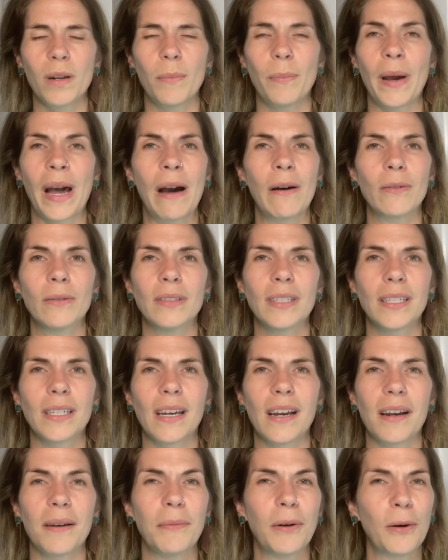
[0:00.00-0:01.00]
about
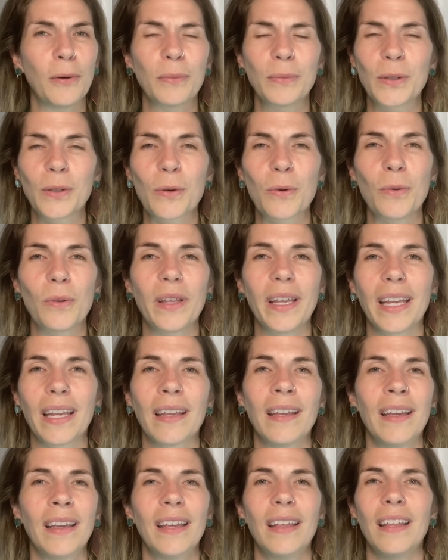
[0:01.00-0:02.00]
homeschooling,
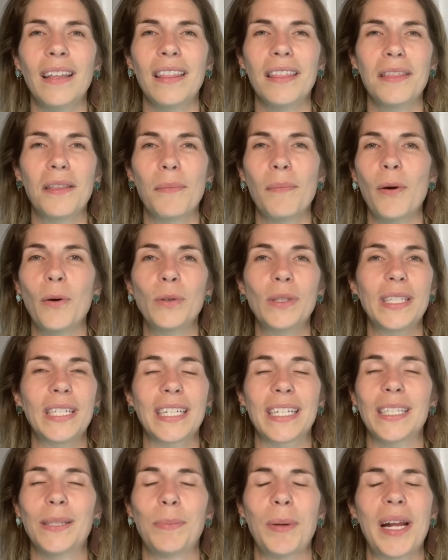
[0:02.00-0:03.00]
the most
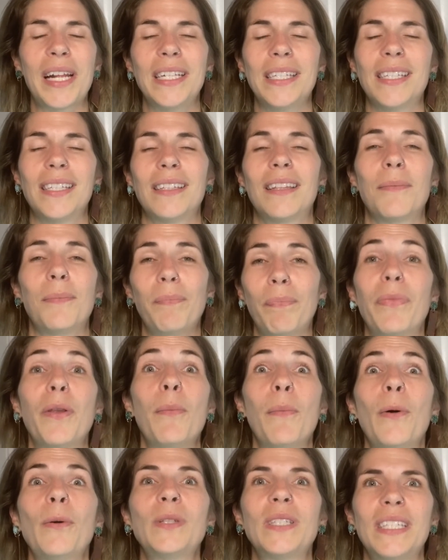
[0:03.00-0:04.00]

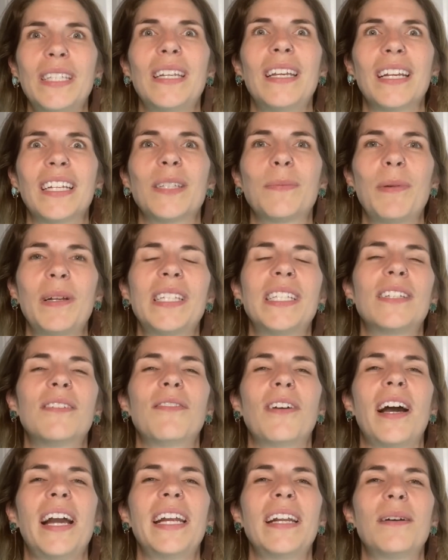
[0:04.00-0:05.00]
expensive
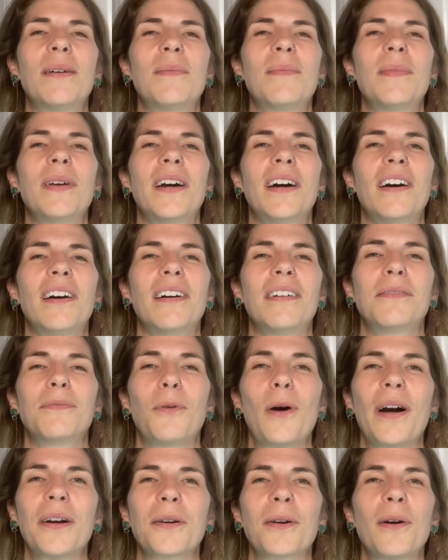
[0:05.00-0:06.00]
item
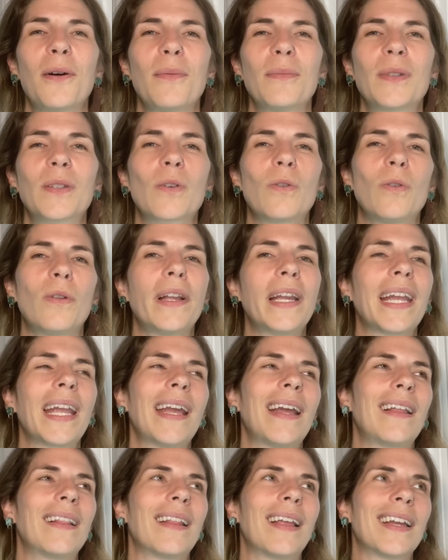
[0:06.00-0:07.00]
while you're homeschooling,
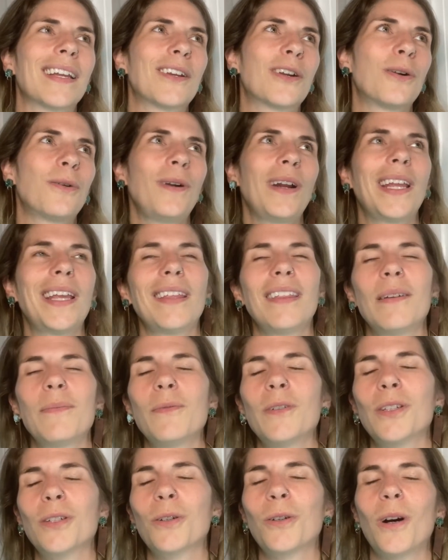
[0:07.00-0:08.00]
and like curriculum
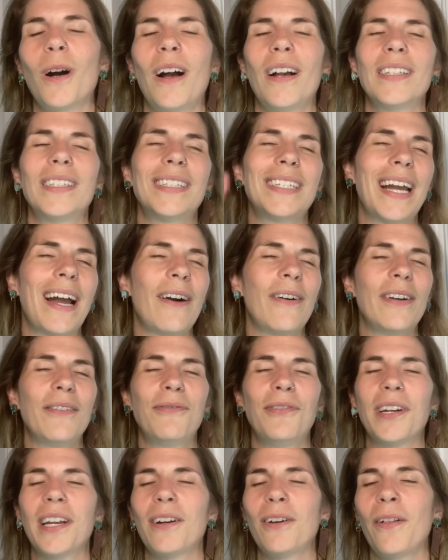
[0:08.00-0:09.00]
was crossed out. I
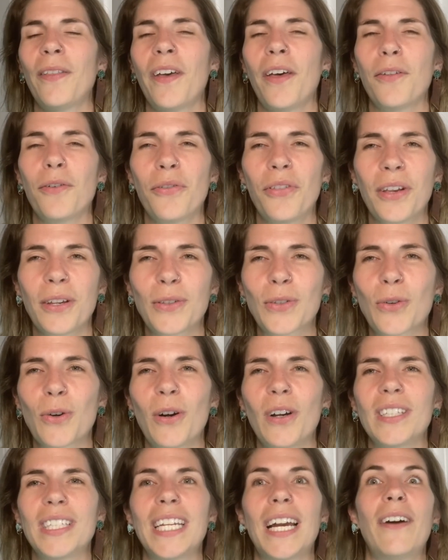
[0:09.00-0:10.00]
forget all the other things
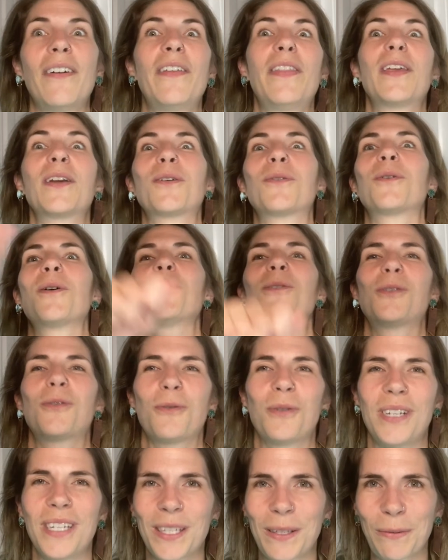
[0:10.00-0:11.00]
crossed out, and then
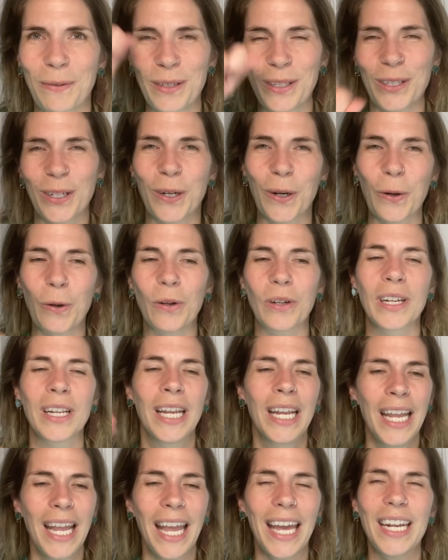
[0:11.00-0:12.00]
groceries was circled.
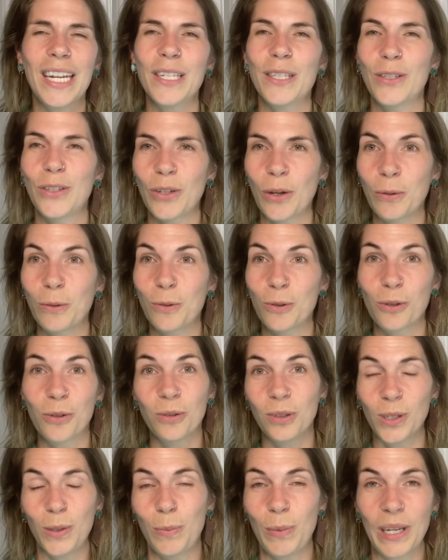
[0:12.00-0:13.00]
And it's so true,
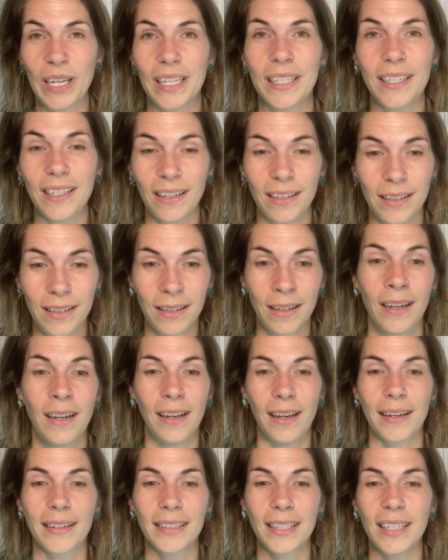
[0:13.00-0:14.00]
just because it's
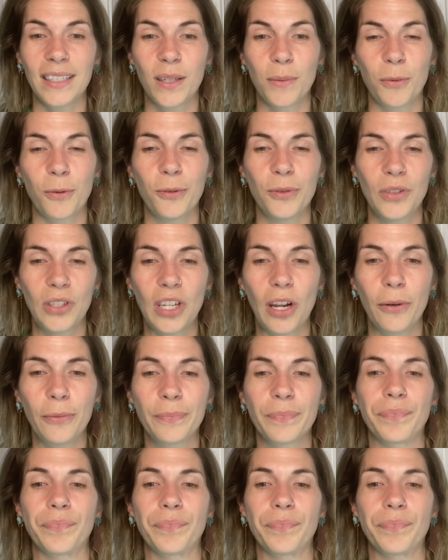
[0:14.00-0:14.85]
accessible. So